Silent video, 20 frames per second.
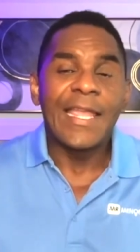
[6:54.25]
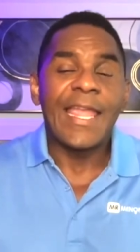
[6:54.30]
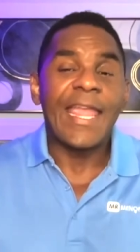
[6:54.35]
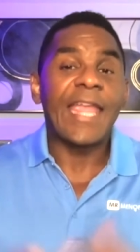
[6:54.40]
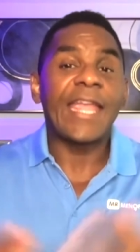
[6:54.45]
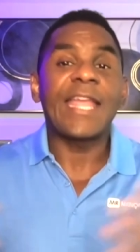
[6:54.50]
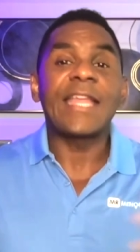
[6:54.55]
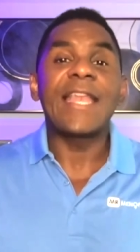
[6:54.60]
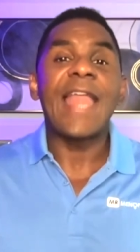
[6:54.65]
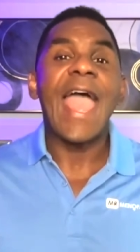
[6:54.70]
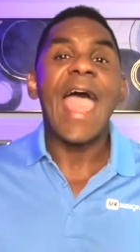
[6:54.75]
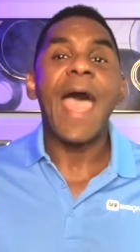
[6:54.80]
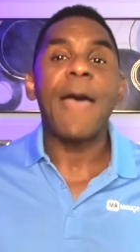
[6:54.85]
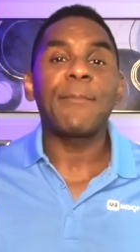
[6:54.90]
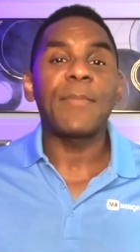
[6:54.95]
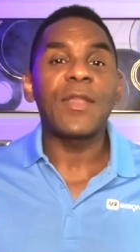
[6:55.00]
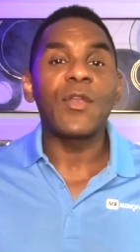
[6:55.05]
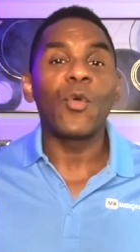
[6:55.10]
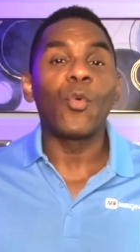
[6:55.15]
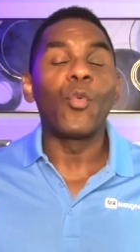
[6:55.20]
It can
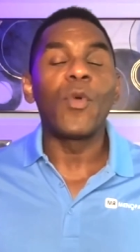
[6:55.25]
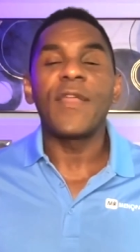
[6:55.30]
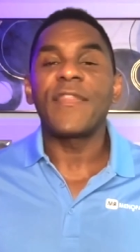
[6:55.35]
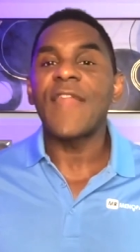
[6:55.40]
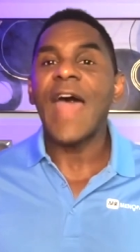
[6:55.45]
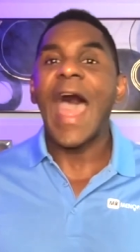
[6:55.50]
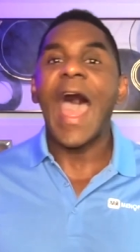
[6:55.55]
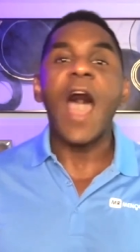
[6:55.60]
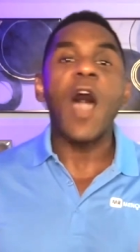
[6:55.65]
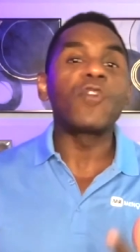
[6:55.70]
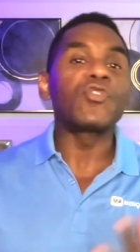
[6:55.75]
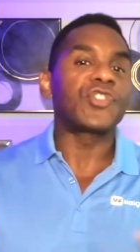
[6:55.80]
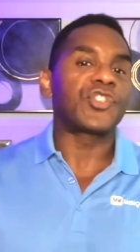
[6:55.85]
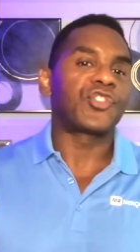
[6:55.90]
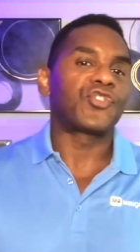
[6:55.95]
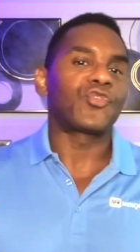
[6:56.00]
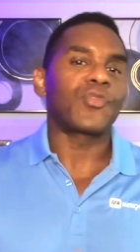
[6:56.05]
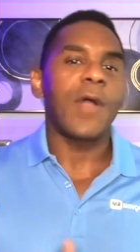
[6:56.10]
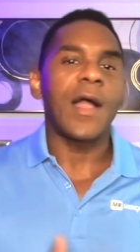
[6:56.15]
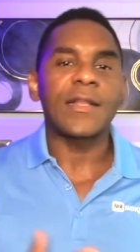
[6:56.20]
happen without
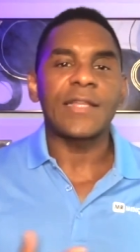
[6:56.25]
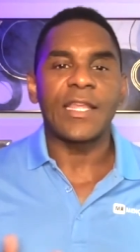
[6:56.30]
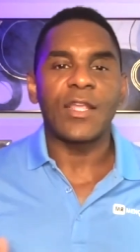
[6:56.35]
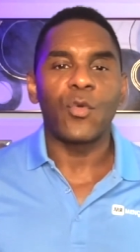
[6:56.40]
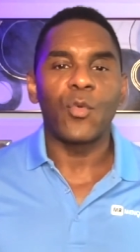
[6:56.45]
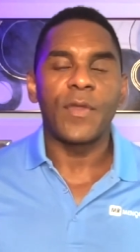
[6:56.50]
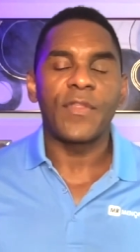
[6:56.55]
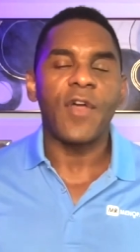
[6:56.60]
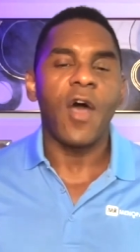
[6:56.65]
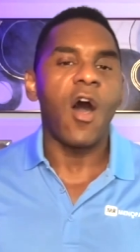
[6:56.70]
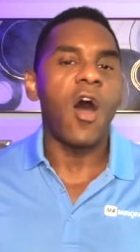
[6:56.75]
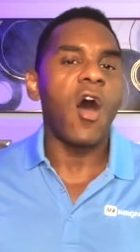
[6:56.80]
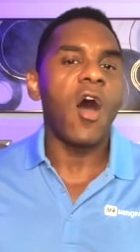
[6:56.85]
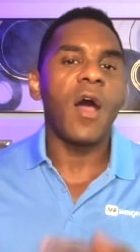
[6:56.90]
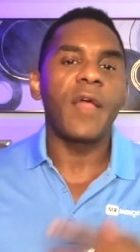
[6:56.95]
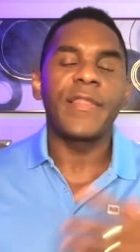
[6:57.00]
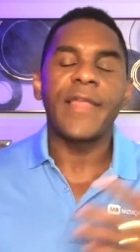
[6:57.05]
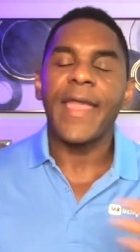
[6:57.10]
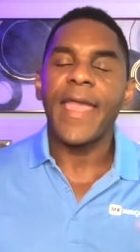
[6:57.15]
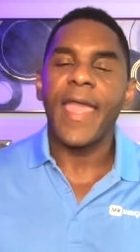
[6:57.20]
struggling with
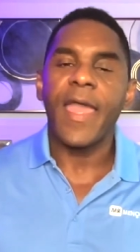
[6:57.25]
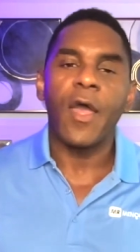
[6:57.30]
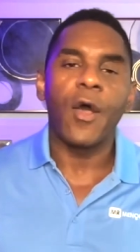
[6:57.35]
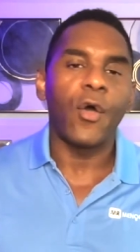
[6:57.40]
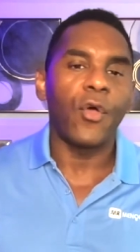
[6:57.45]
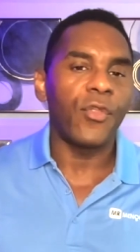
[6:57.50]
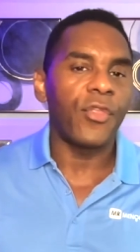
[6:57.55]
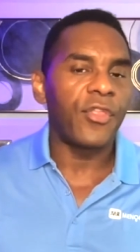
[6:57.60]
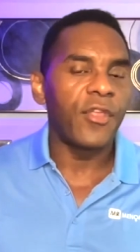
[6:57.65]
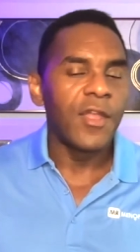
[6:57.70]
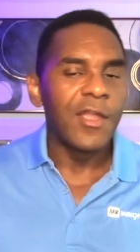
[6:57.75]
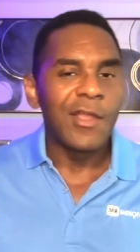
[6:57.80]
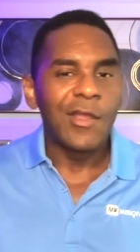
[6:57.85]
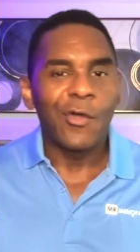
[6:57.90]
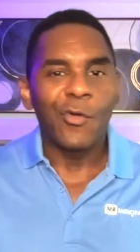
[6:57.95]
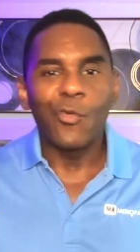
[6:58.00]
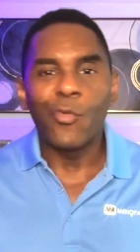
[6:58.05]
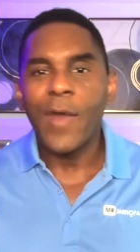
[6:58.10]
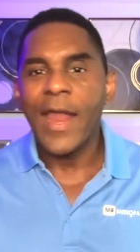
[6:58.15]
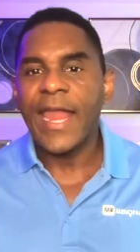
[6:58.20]
all the health,
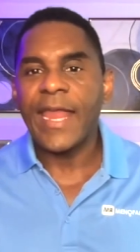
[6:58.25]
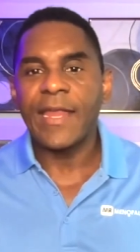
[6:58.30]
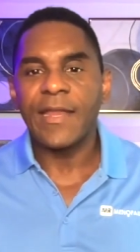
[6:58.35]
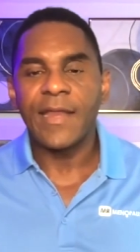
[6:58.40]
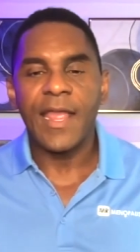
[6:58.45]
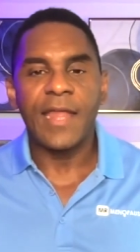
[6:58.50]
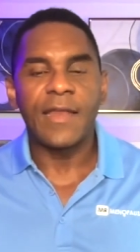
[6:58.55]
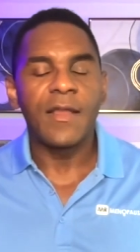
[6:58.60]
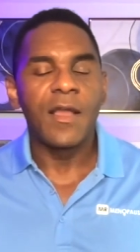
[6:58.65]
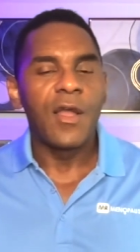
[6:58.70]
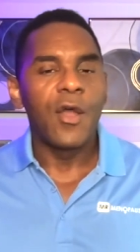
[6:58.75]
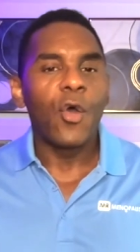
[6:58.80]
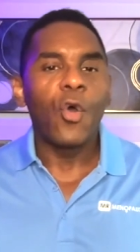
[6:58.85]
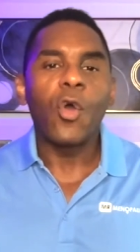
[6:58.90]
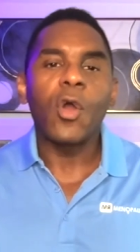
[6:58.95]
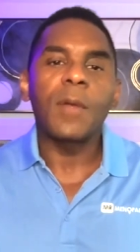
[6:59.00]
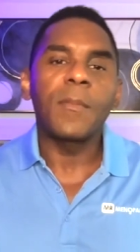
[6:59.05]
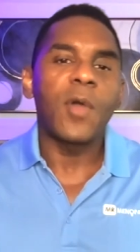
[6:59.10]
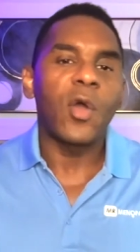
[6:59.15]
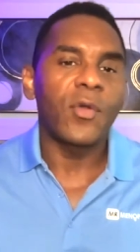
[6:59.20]
weight, and
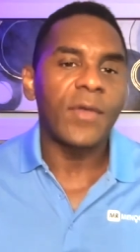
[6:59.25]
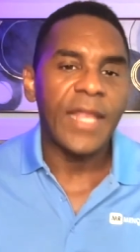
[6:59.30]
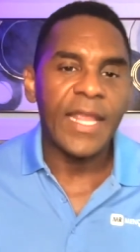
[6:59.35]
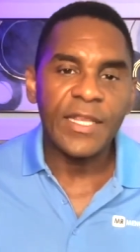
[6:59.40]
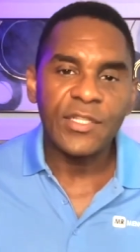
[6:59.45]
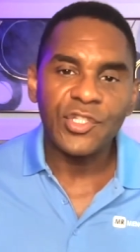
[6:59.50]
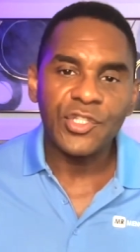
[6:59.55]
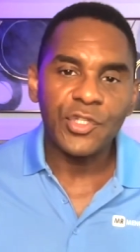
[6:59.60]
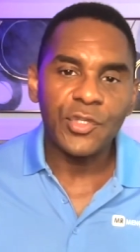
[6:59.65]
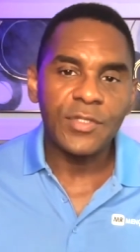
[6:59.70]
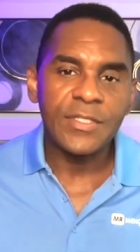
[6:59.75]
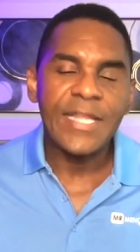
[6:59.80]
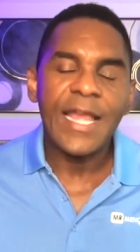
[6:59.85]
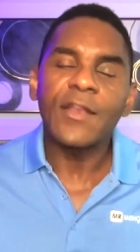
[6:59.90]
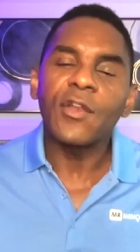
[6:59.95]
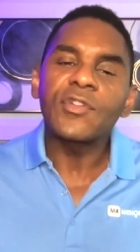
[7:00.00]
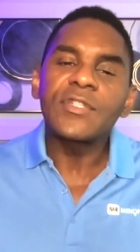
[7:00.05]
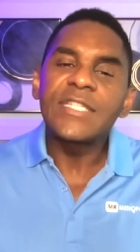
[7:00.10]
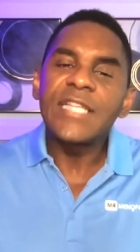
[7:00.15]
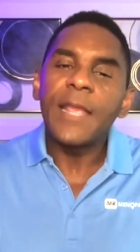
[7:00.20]
hormone issues
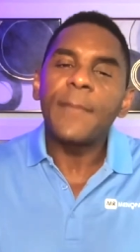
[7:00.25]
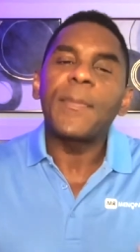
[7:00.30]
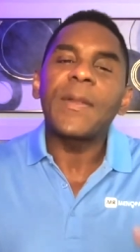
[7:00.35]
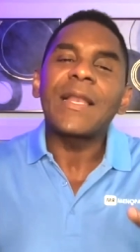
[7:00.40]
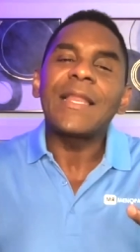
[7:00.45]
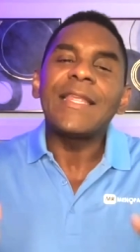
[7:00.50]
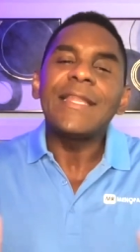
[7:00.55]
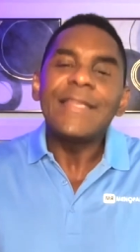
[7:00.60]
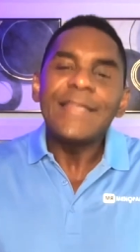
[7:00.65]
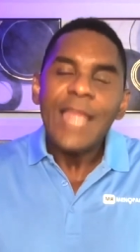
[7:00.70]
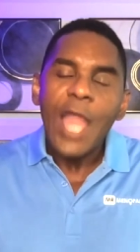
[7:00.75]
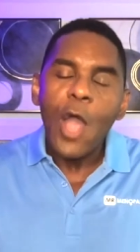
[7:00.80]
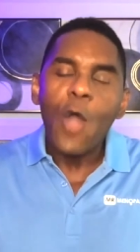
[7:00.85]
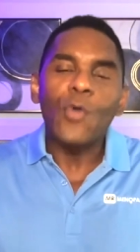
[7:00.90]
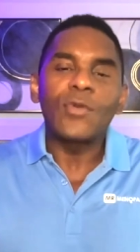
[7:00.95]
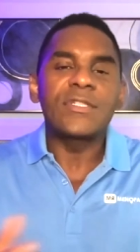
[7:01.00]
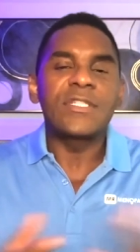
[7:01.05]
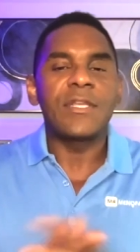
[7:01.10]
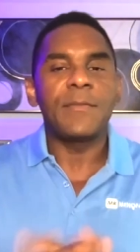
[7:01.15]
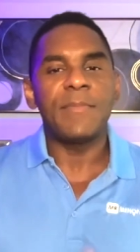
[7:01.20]
that are typically
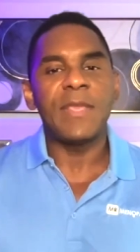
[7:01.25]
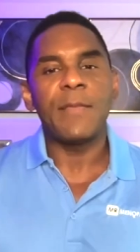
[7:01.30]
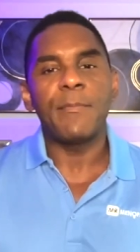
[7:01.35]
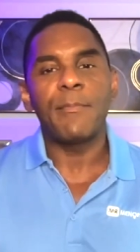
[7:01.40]
known to be